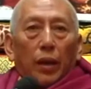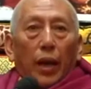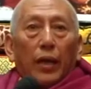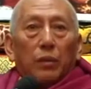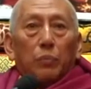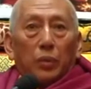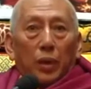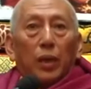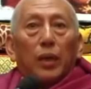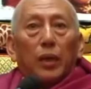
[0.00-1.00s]
And
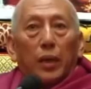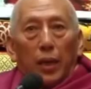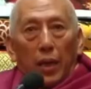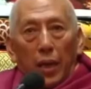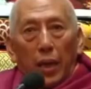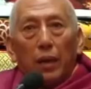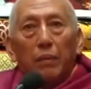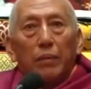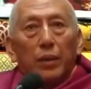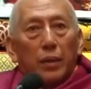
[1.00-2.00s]
Buddha
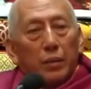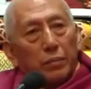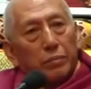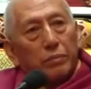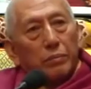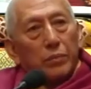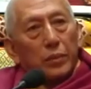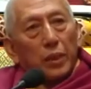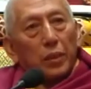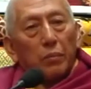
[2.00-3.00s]
have
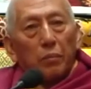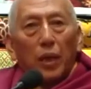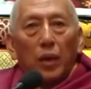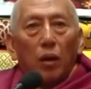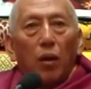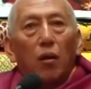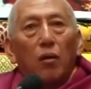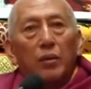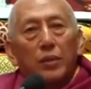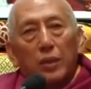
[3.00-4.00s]
make
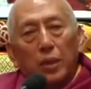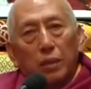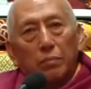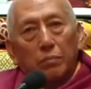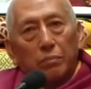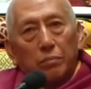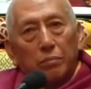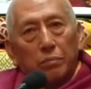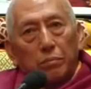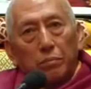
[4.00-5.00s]
all the
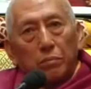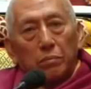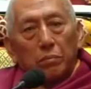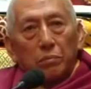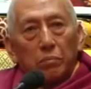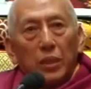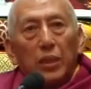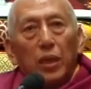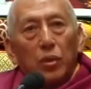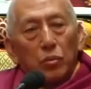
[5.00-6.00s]

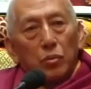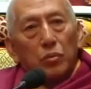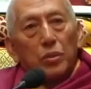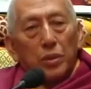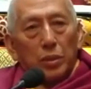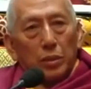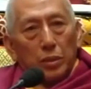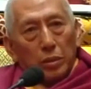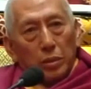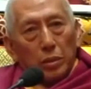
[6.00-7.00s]
Vinaya rules
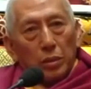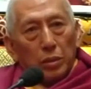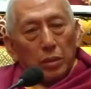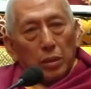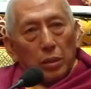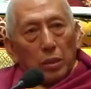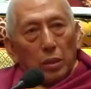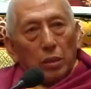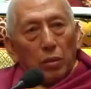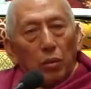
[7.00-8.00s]

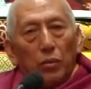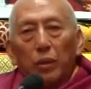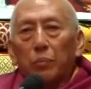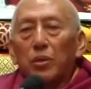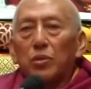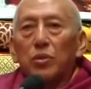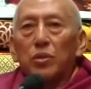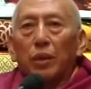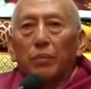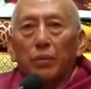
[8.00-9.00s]
on the
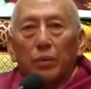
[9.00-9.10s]
basis of